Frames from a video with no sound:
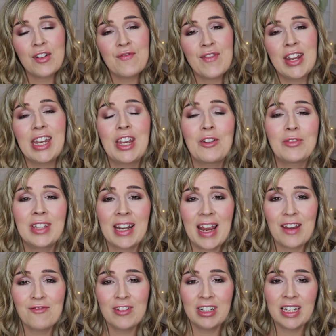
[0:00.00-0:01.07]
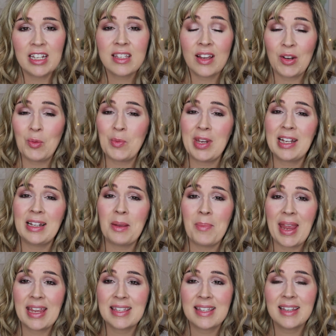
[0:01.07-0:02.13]
video that I release on a weekly
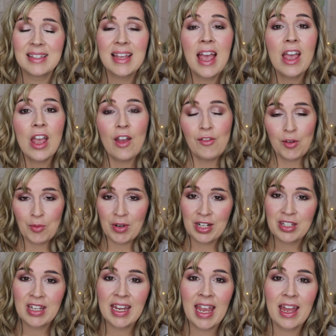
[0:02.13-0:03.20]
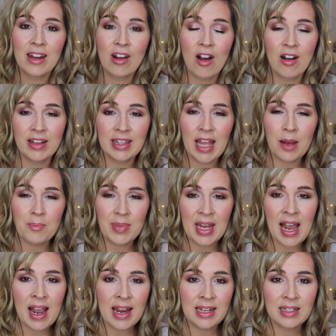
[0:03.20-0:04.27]
basis, if you wanted to get on that
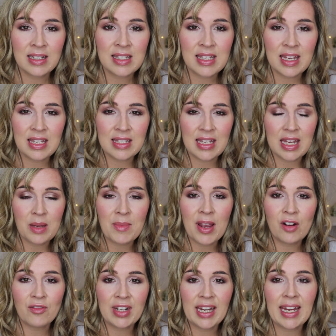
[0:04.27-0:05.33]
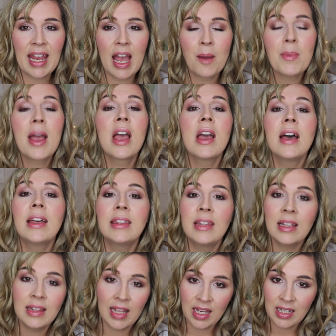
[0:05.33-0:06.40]
behind the scenes email recap,
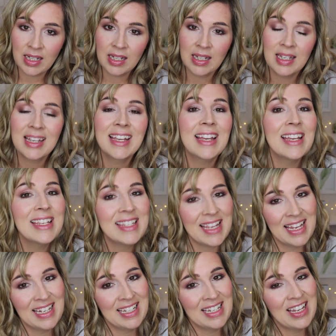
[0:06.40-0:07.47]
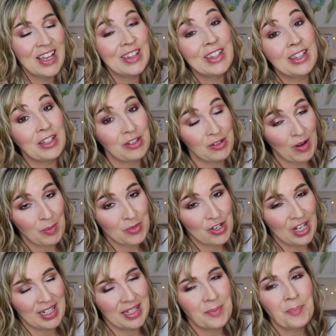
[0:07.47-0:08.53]
the link is in the
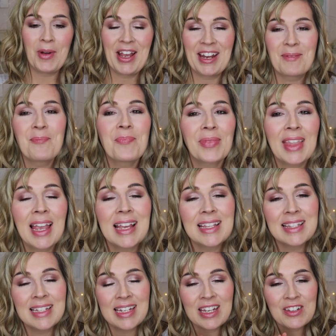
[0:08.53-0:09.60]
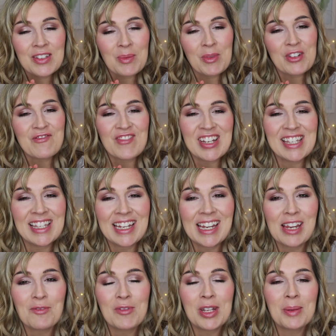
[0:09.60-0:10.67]
description. But thank you so much for
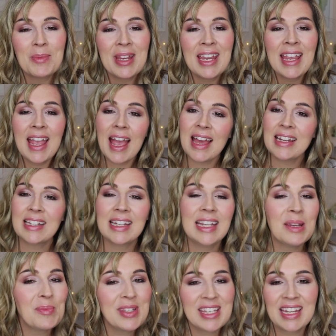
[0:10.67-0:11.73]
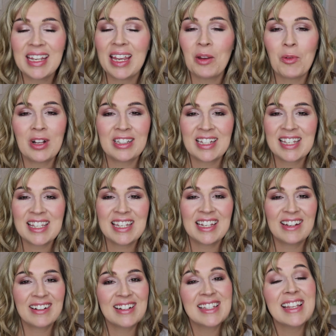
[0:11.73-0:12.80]
sticking with me, and keep seeking wellness,
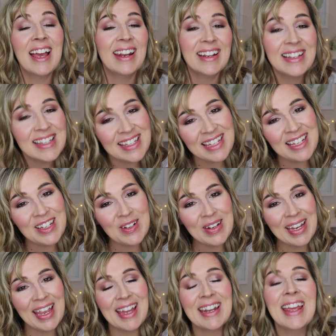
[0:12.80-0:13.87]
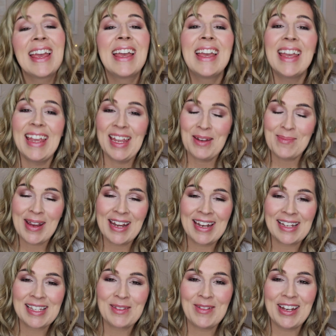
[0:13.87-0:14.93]
seekers, and I'll see you again in my
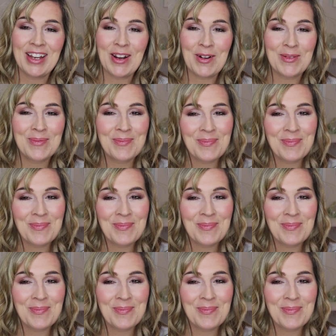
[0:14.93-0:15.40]
next video.